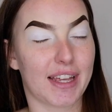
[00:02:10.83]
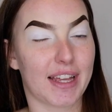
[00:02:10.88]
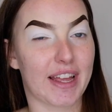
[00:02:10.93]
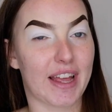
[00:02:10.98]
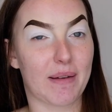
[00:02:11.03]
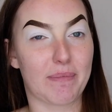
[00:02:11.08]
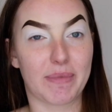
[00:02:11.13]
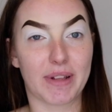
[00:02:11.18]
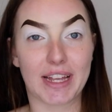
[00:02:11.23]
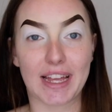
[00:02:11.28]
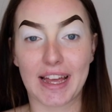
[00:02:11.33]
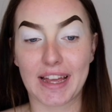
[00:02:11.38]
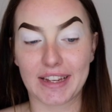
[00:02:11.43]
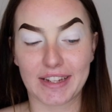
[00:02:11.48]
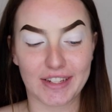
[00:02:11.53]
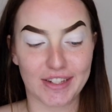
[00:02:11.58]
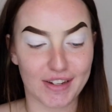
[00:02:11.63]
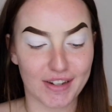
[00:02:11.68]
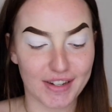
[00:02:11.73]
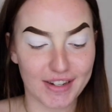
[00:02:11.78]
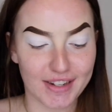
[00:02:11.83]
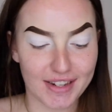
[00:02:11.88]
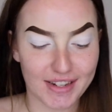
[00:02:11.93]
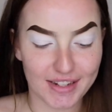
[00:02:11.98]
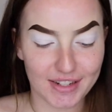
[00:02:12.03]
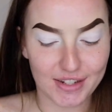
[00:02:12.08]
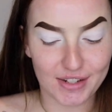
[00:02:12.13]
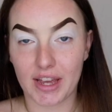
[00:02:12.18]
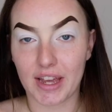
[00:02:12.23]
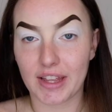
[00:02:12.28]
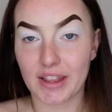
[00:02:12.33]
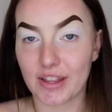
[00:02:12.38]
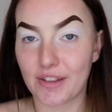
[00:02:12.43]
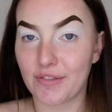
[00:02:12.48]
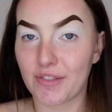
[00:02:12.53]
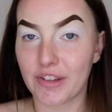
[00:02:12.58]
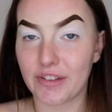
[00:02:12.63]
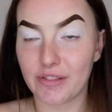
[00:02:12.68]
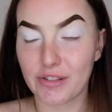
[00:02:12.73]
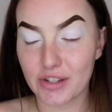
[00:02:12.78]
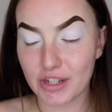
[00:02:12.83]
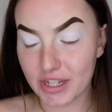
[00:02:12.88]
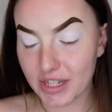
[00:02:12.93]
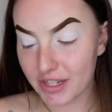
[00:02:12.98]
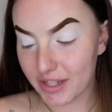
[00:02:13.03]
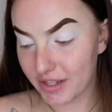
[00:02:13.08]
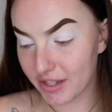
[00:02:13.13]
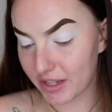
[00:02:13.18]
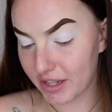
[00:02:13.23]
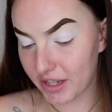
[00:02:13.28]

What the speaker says: application in the future.